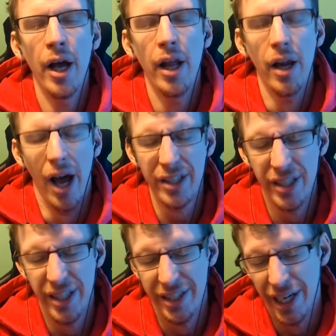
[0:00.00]

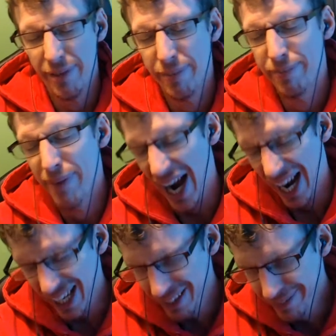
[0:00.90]
licensing.
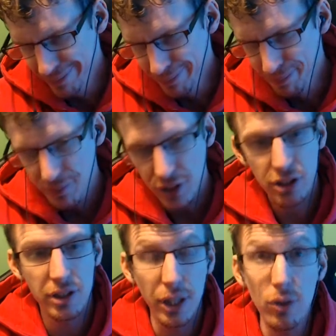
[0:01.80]
But
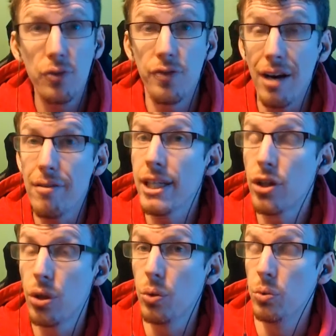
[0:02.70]
still very
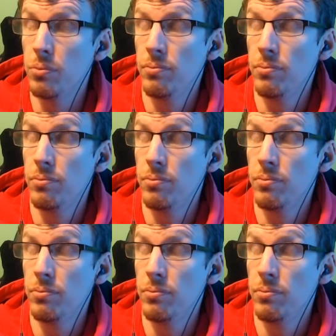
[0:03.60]
cool.